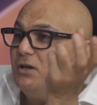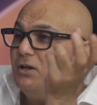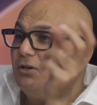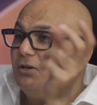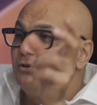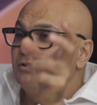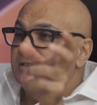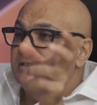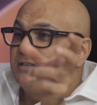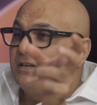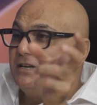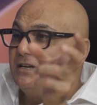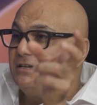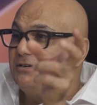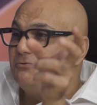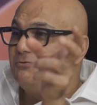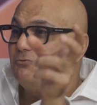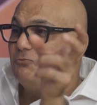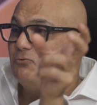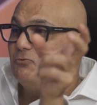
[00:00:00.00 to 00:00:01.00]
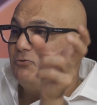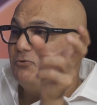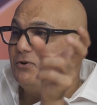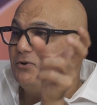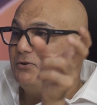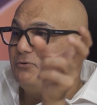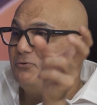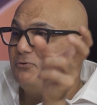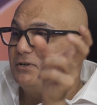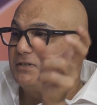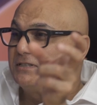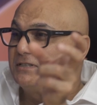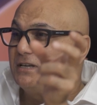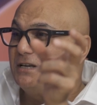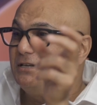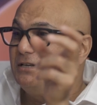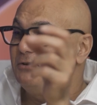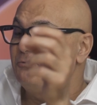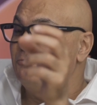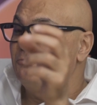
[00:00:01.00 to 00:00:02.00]
you're saying
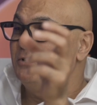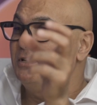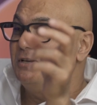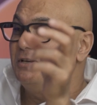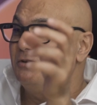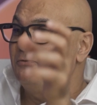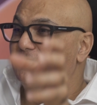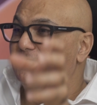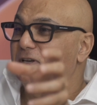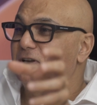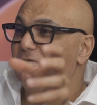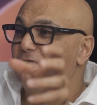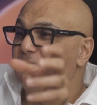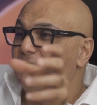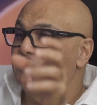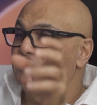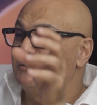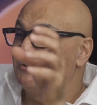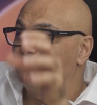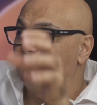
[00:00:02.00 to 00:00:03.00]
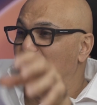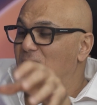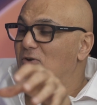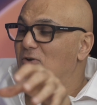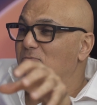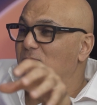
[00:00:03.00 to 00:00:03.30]
if the government has got 5 billion.